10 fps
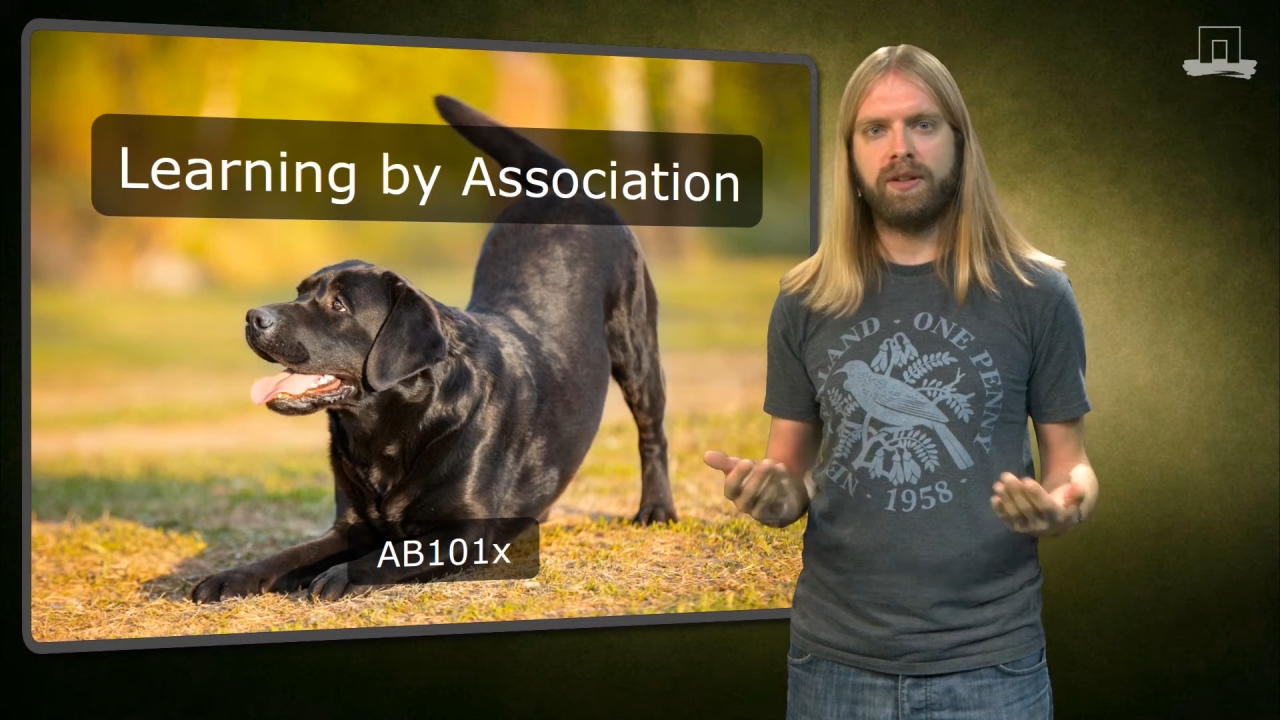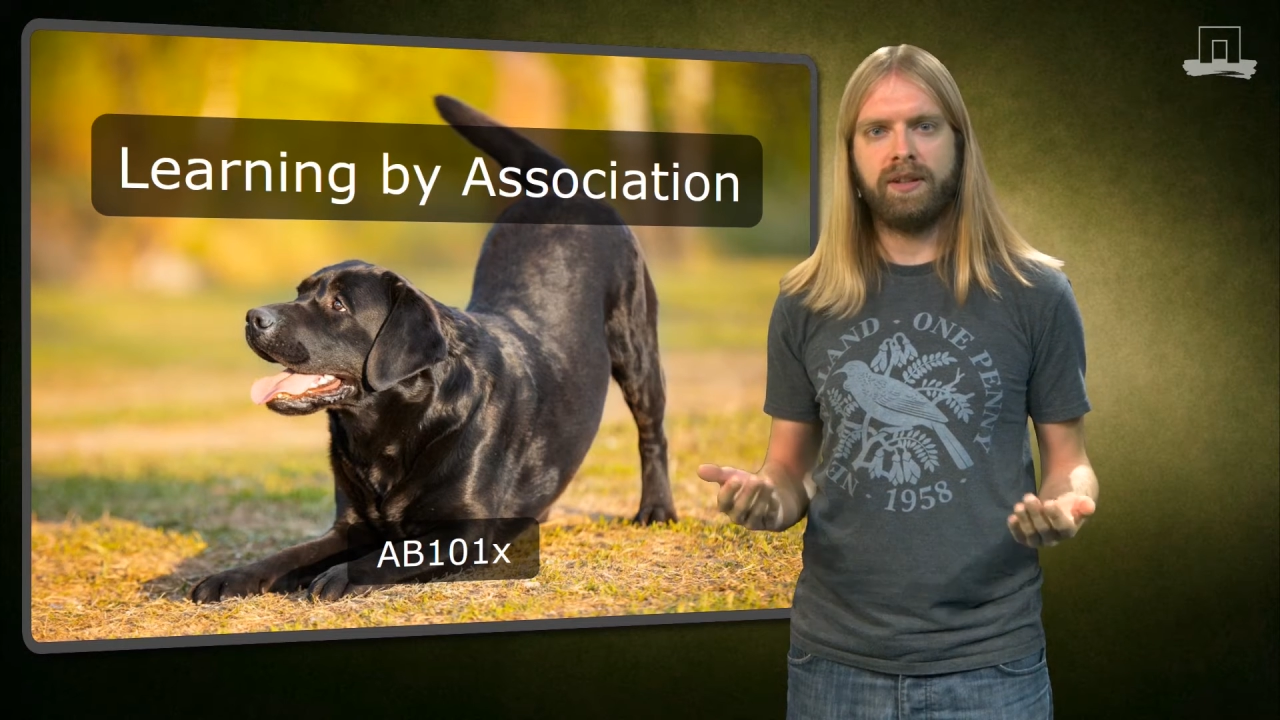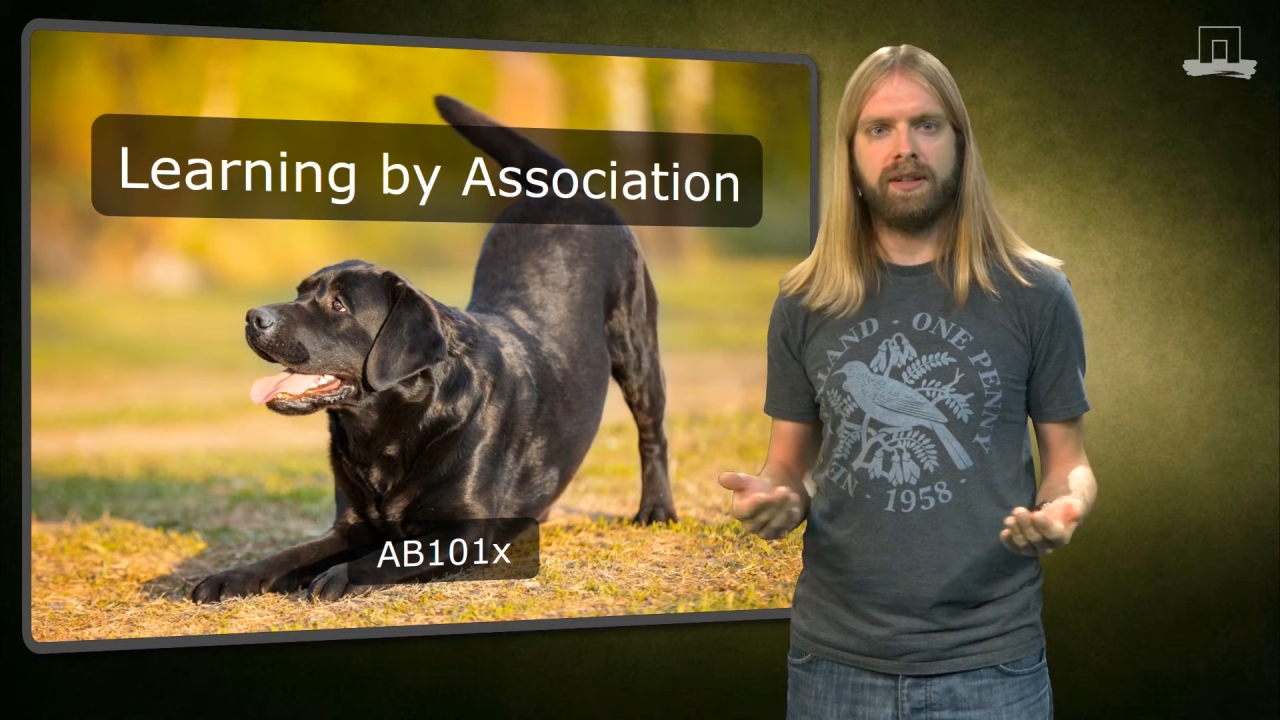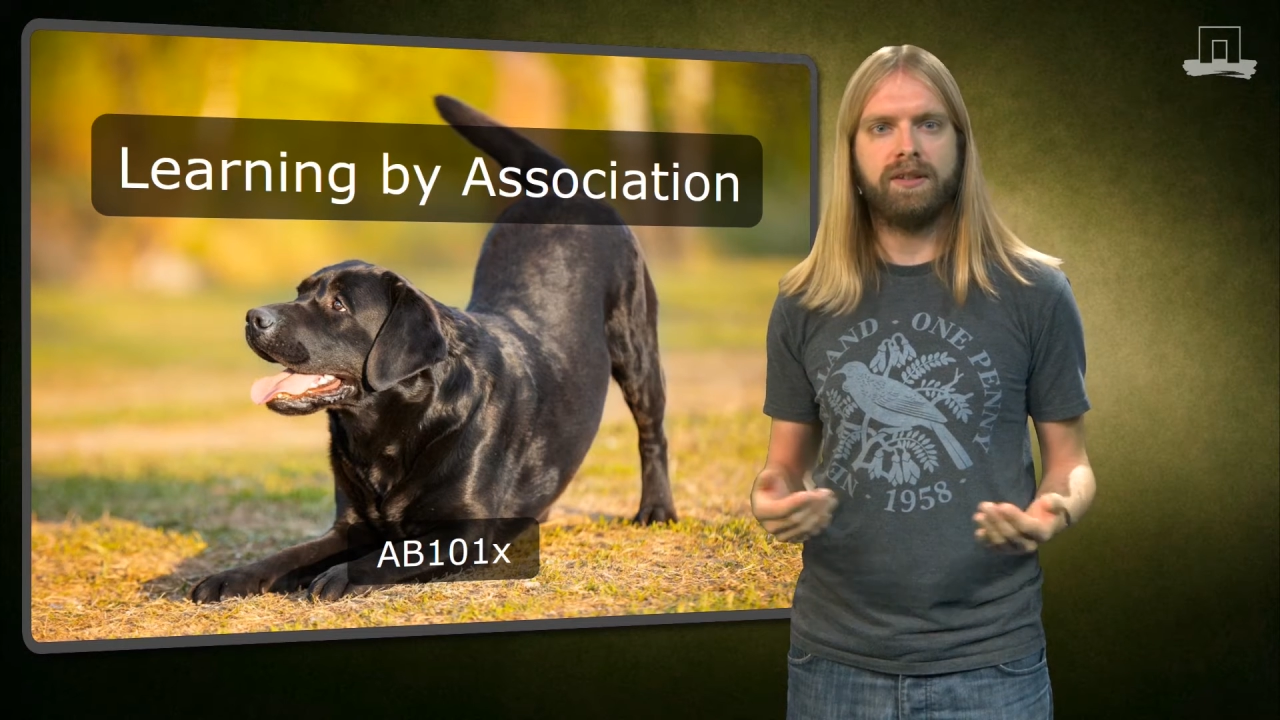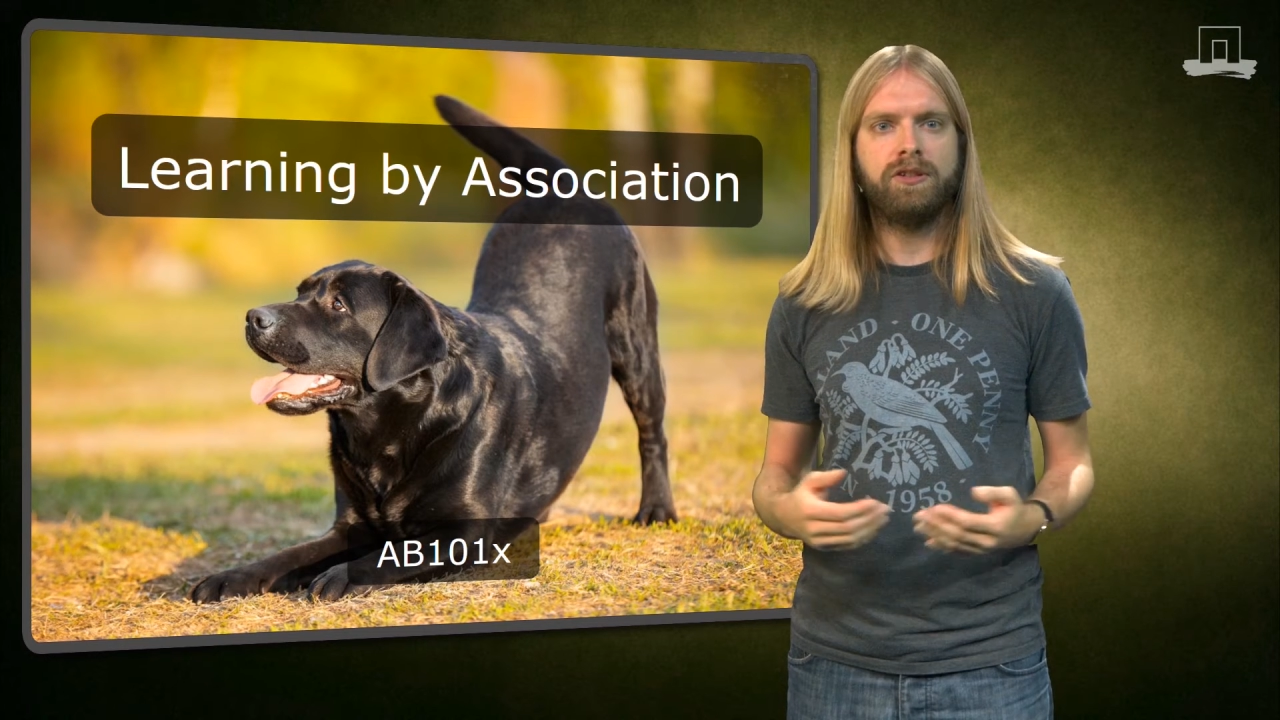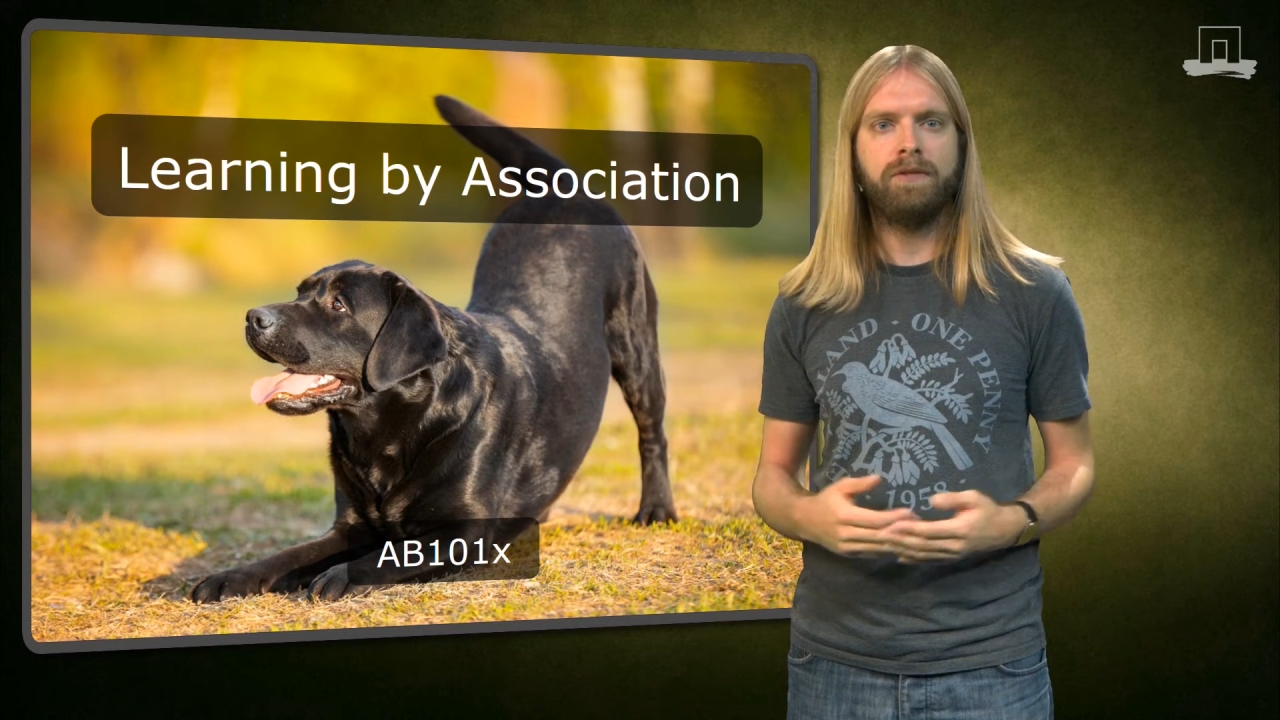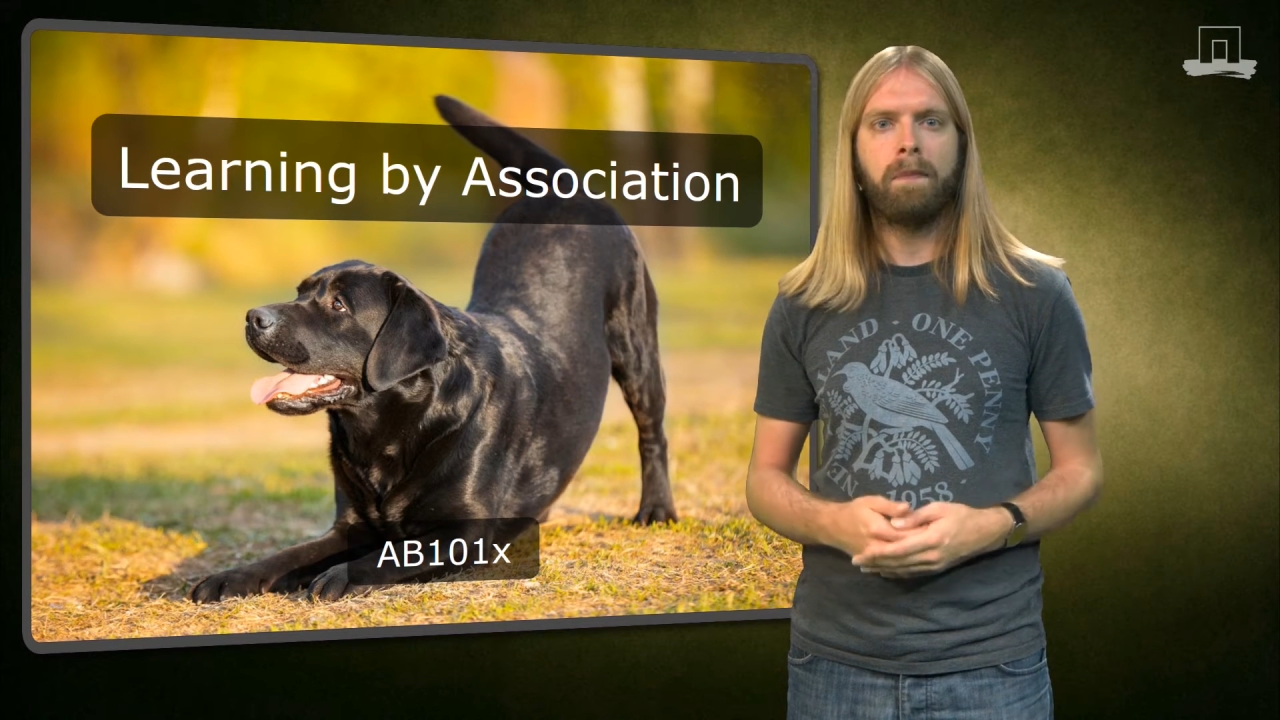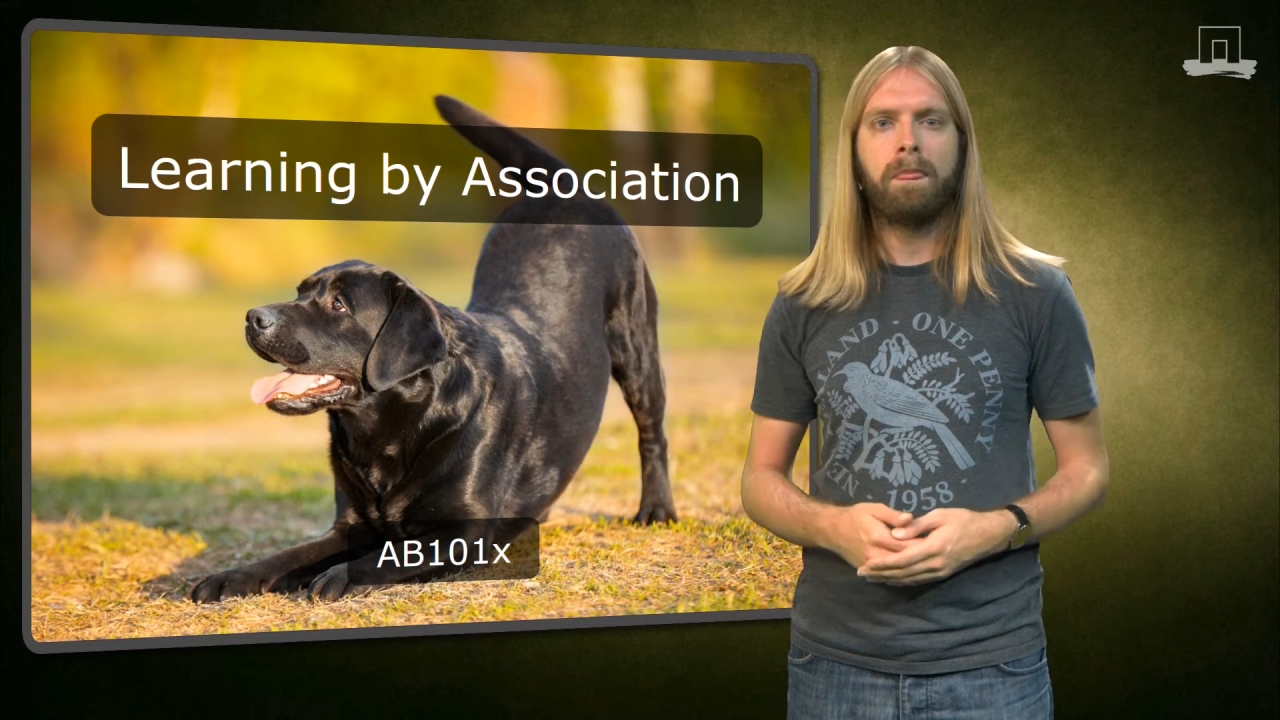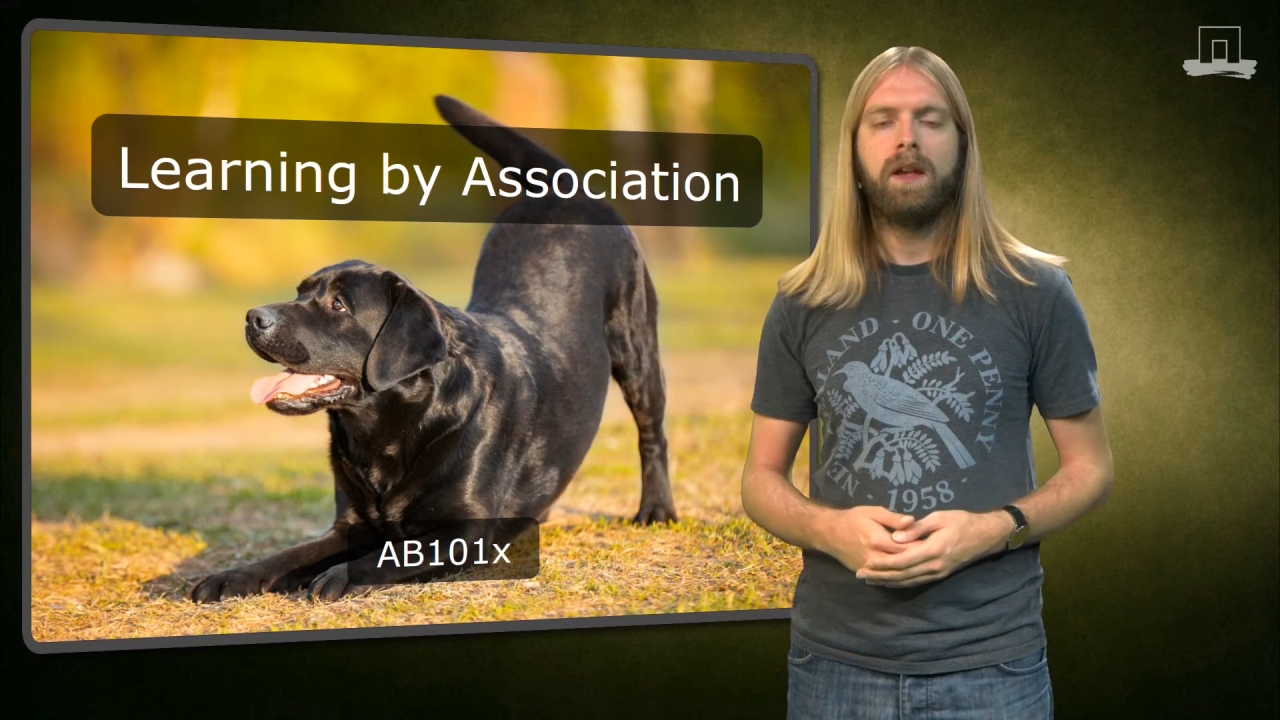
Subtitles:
or ideas,